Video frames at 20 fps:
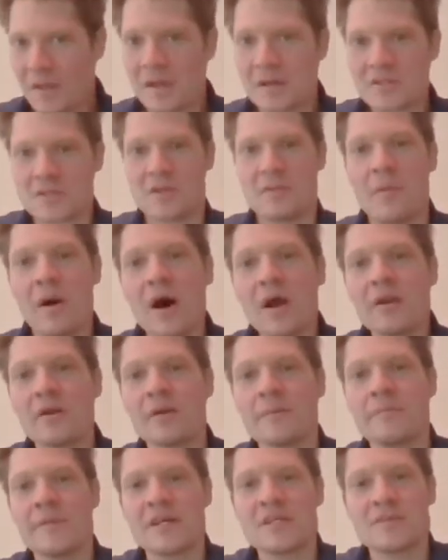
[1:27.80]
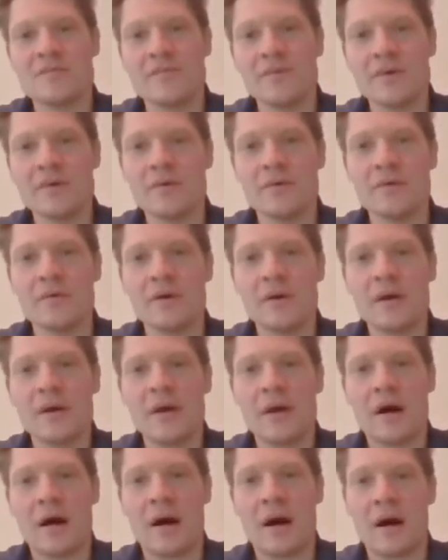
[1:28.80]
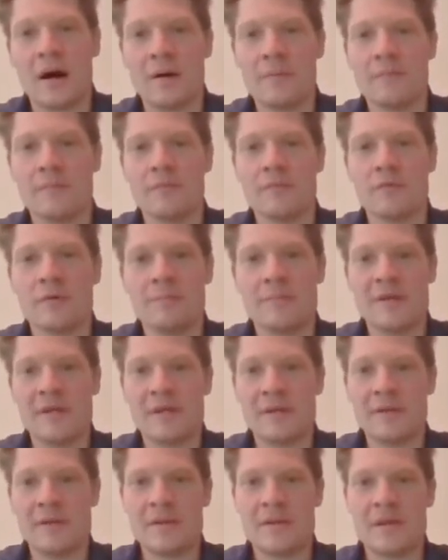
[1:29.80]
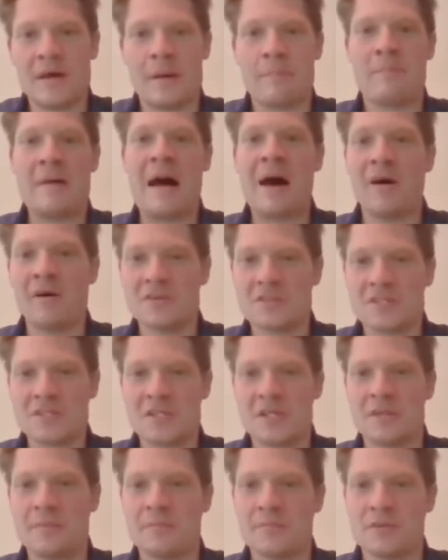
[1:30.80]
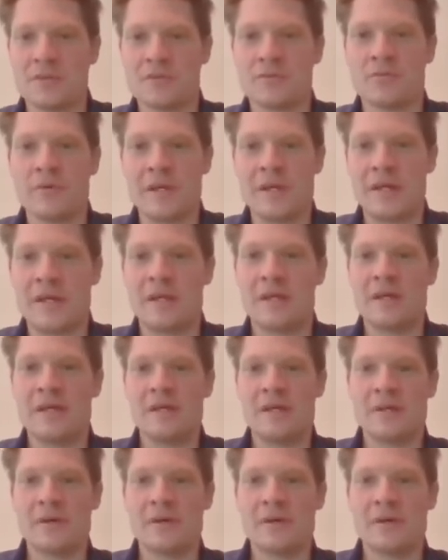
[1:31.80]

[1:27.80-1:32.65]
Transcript: So the moderate mixed view would be a balancing between,